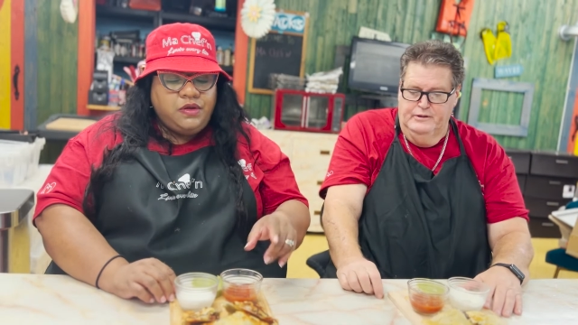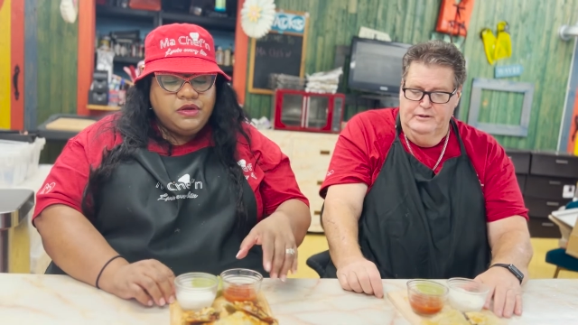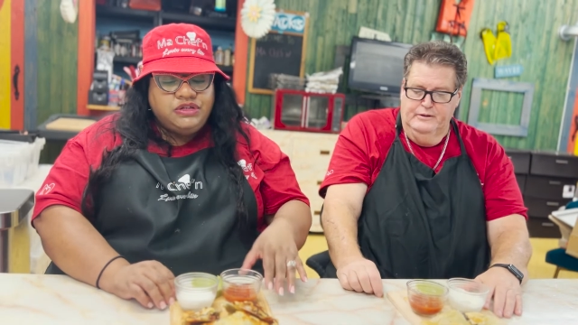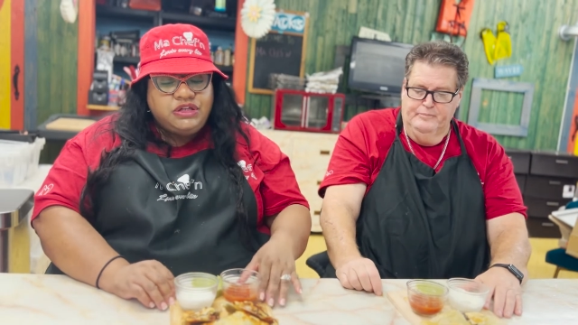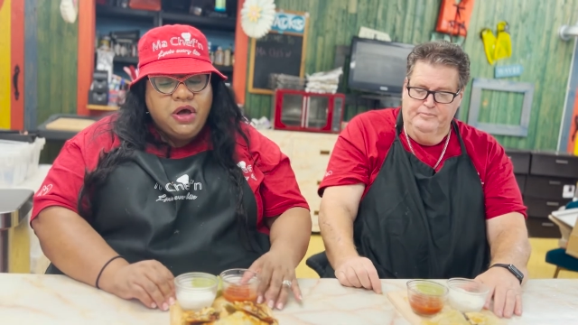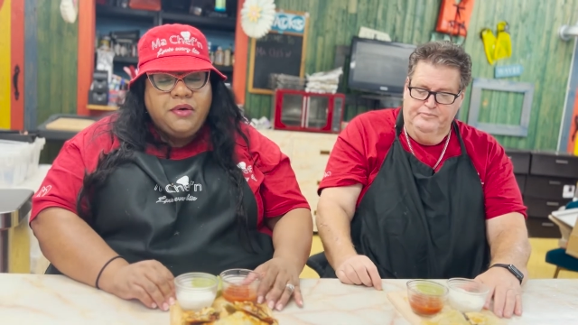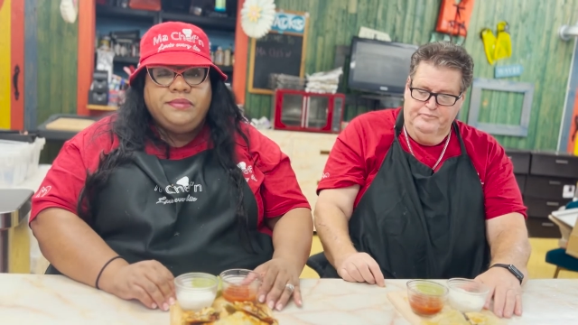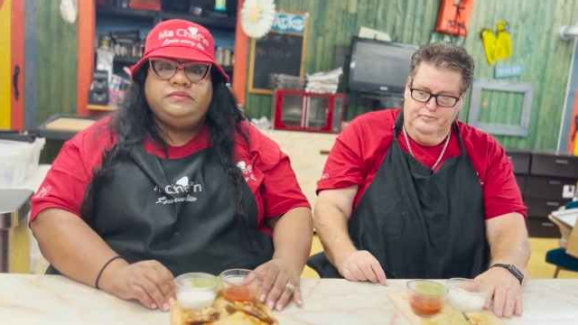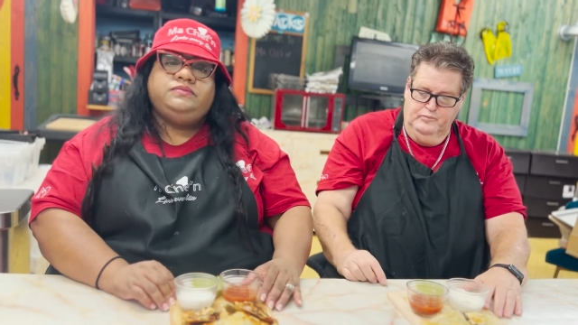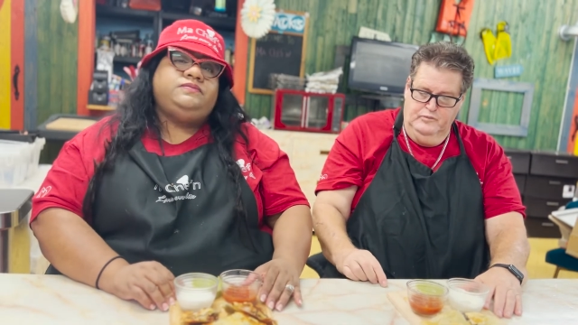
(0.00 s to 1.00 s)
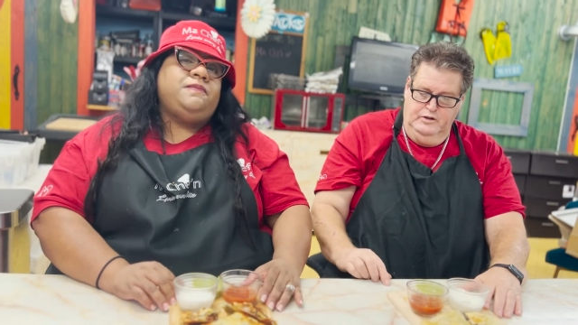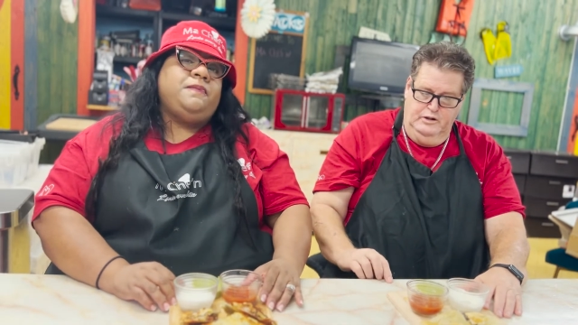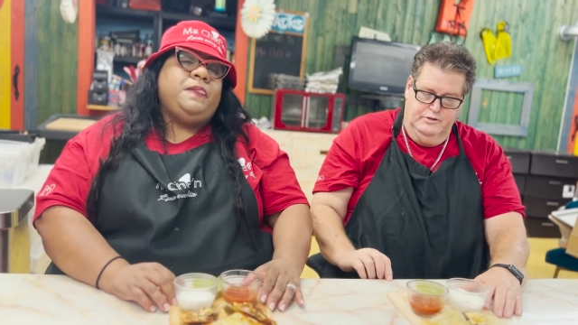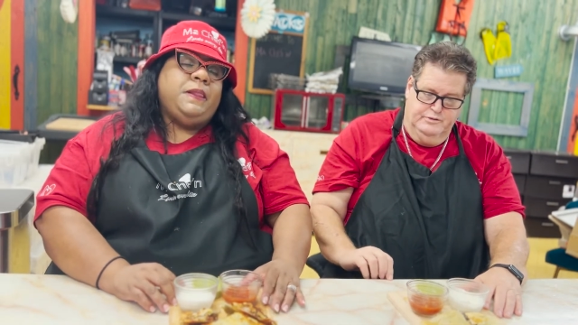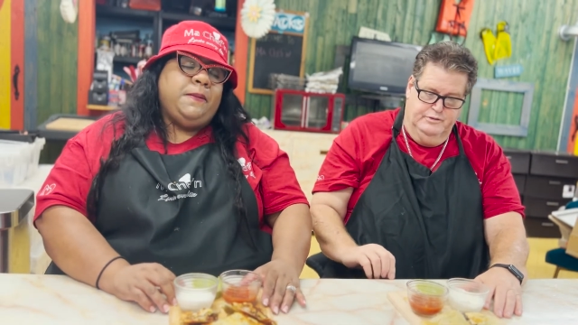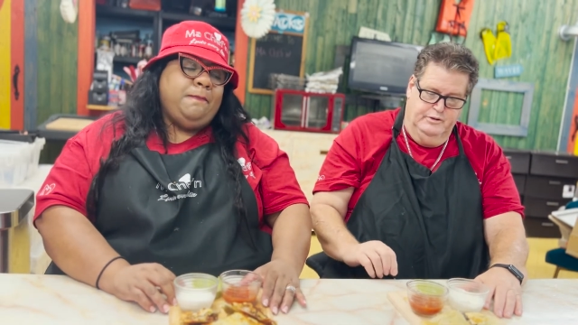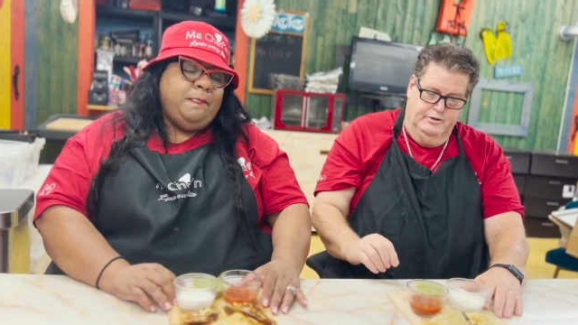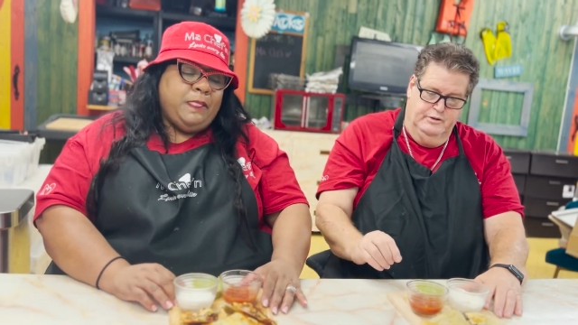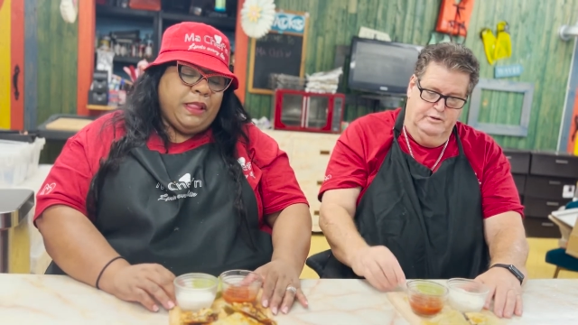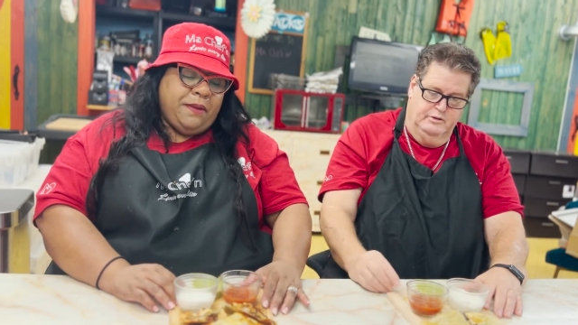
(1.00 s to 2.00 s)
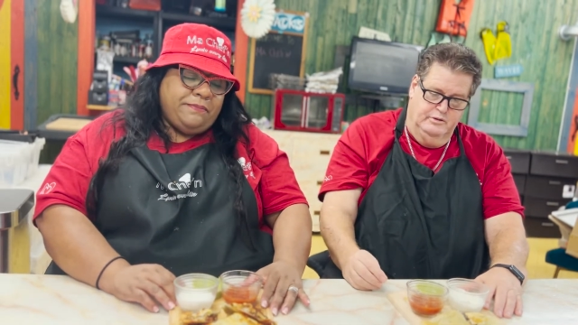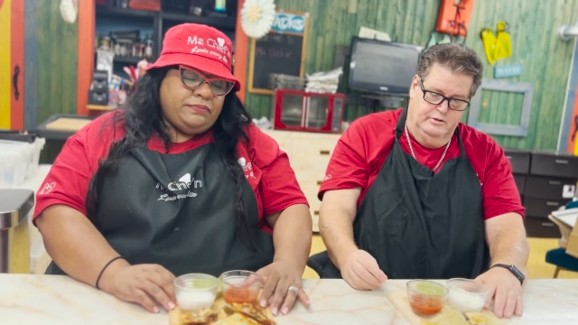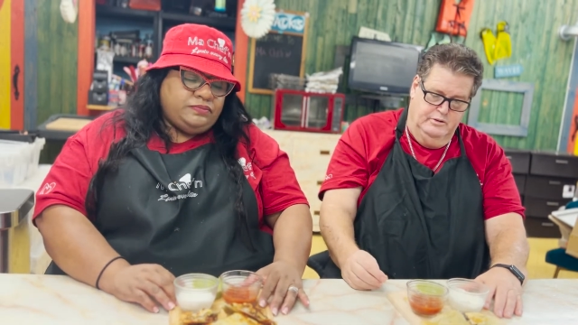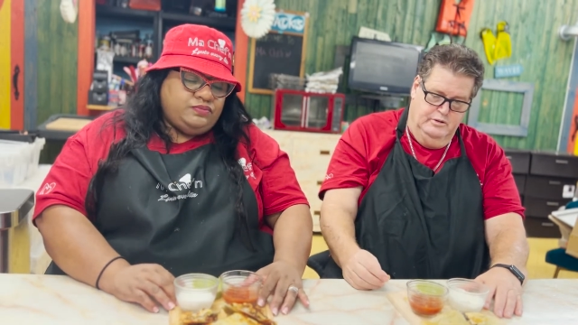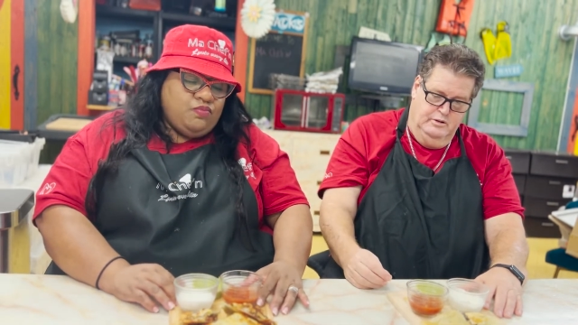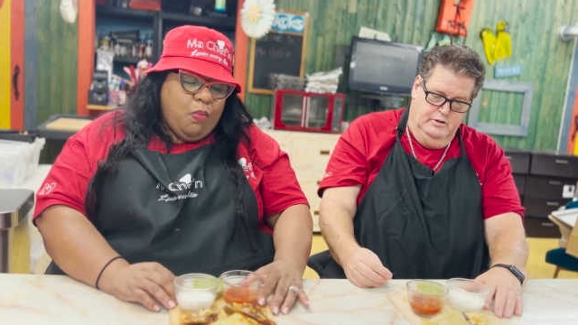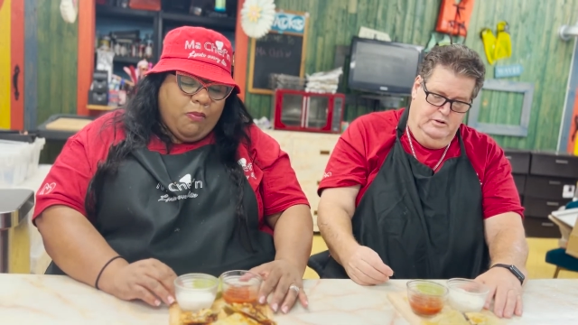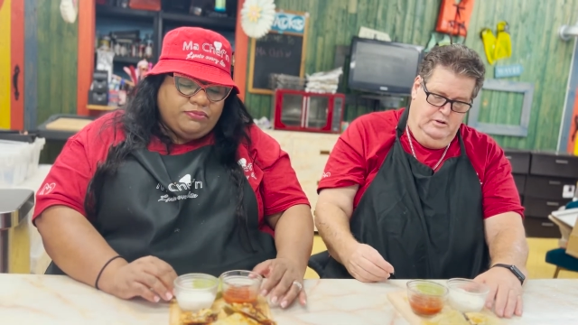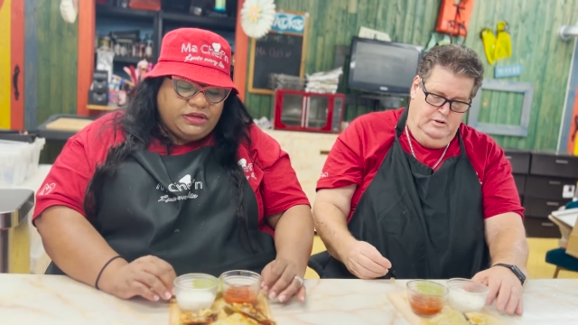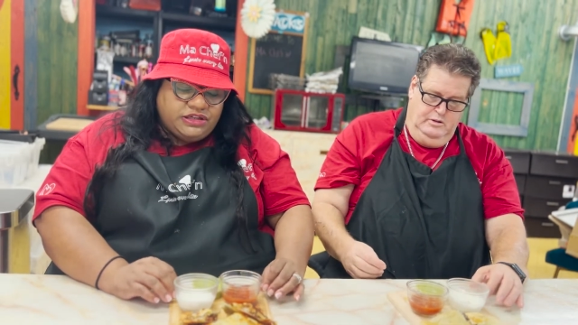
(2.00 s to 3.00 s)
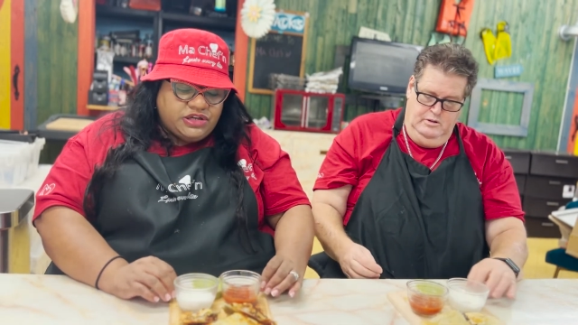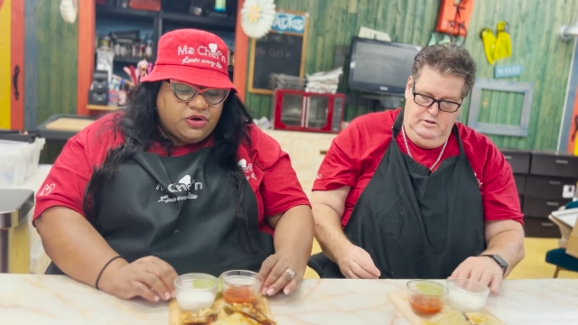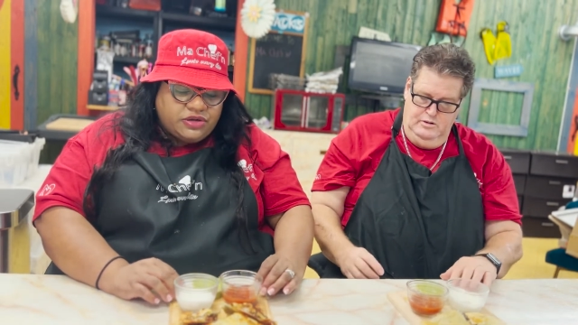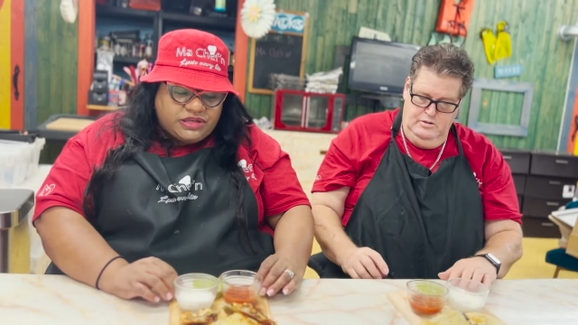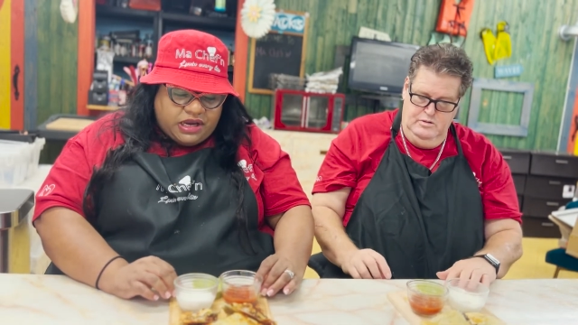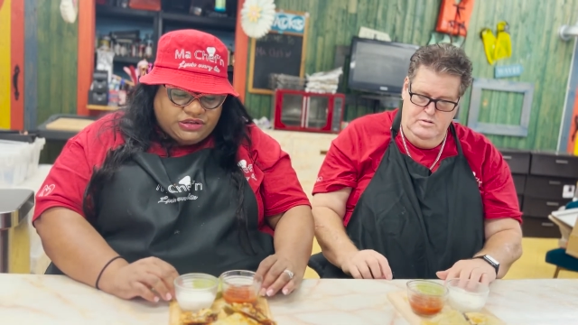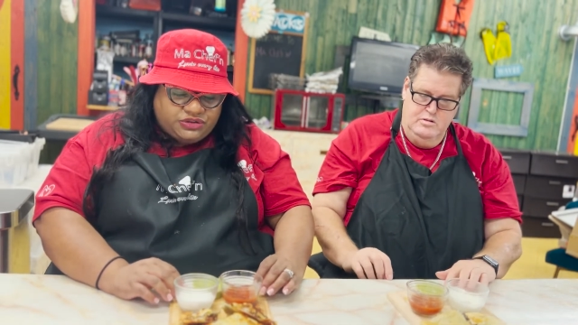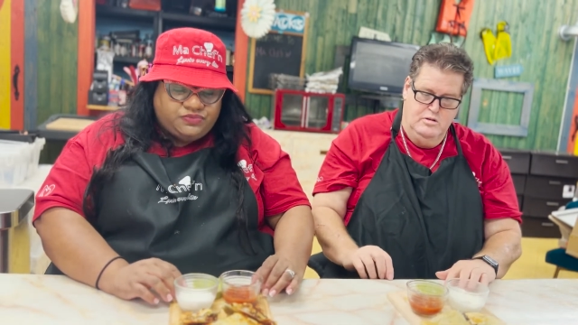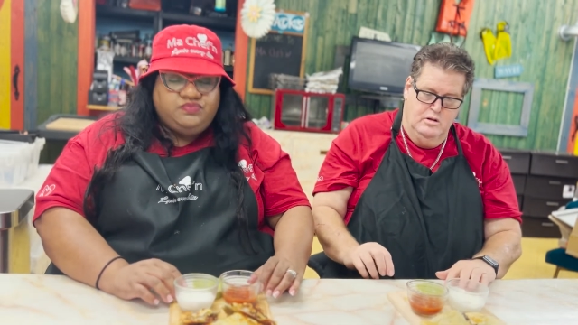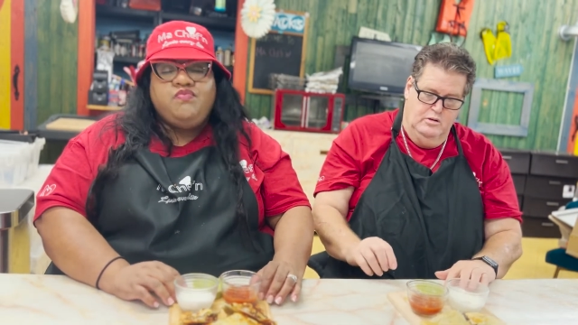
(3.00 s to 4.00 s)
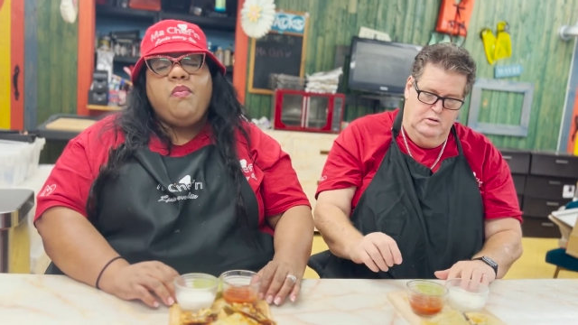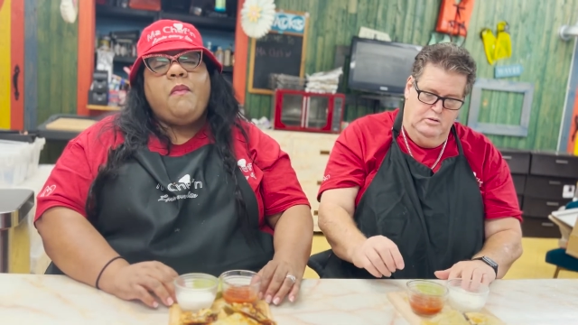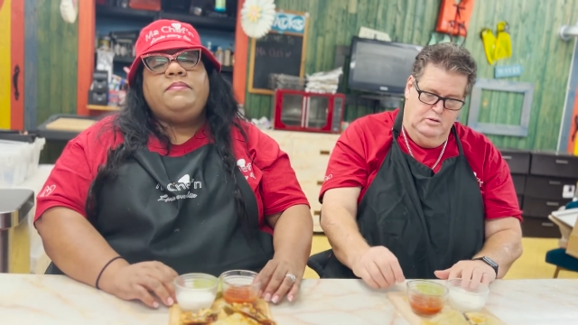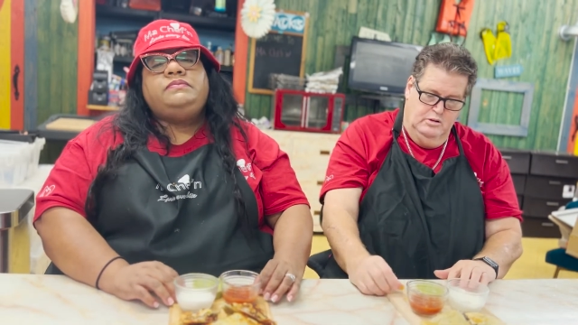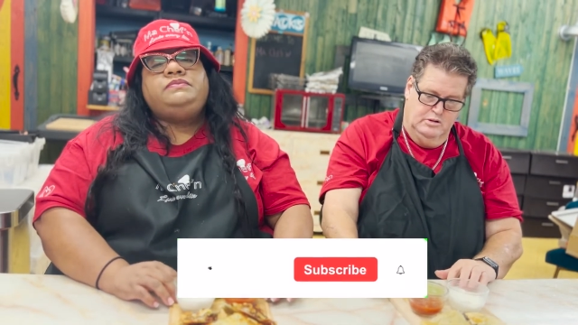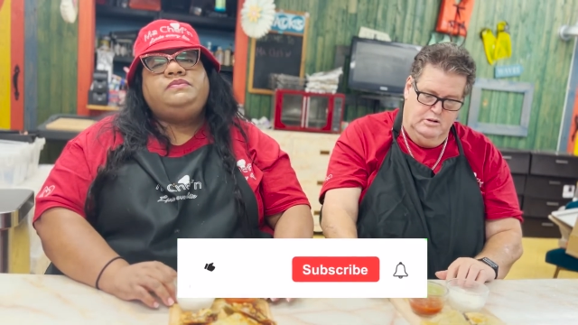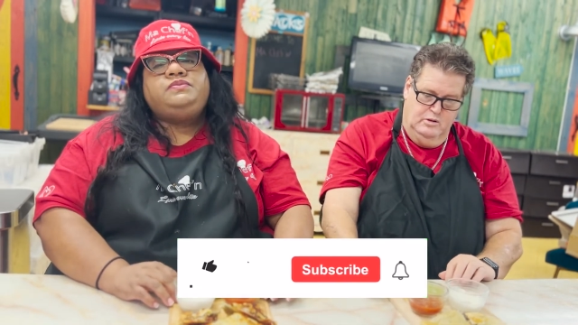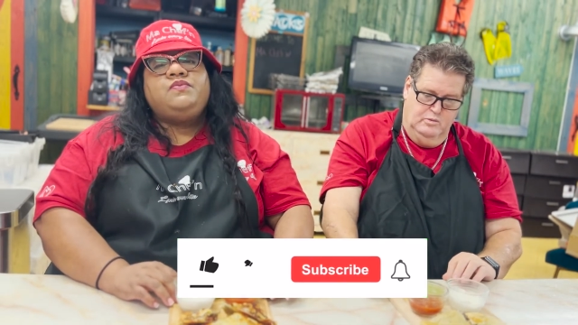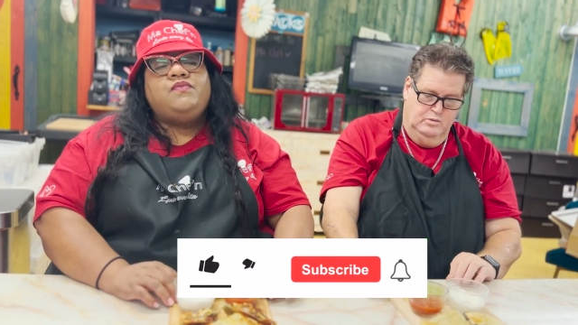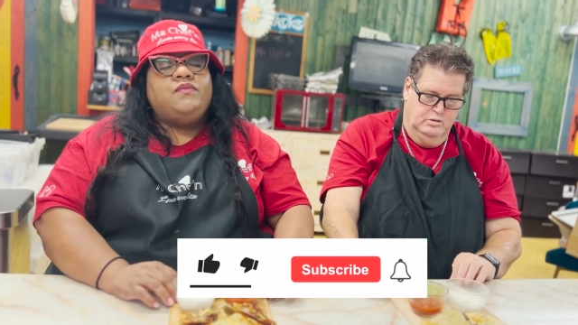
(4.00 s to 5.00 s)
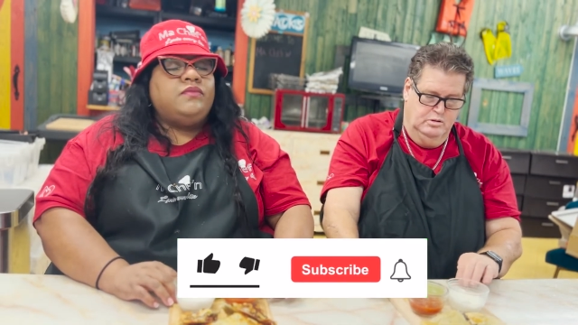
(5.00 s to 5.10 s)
Speaker 1: So. Yes. Here's our call to action. Let's go.